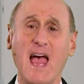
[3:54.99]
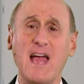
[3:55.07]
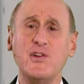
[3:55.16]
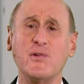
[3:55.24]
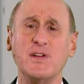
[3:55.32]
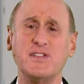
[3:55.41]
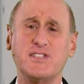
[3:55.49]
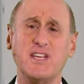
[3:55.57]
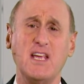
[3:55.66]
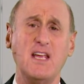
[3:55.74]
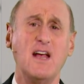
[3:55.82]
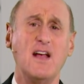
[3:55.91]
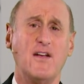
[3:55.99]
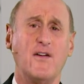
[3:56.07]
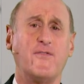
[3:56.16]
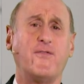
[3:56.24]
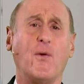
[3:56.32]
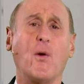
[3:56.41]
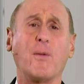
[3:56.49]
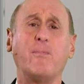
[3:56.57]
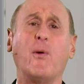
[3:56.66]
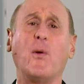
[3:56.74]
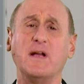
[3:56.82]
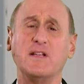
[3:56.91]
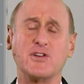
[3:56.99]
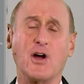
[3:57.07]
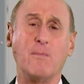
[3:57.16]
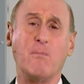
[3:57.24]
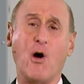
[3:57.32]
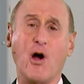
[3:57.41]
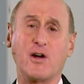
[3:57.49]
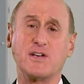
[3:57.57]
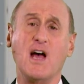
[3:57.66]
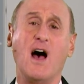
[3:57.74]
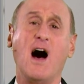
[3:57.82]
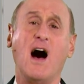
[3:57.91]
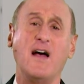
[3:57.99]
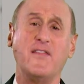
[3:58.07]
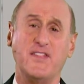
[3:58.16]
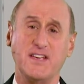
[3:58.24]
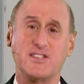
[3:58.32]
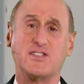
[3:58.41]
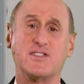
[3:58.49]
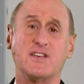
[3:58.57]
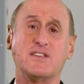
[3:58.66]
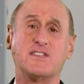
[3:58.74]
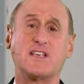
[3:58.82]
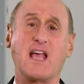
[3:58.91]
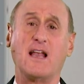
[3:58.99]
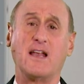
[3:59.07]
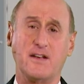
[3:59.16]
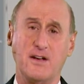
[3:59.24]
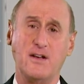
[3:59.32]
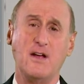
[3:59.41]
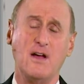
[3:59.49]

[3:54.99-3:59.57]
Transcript: And you can see 4 points are marked on this skeleton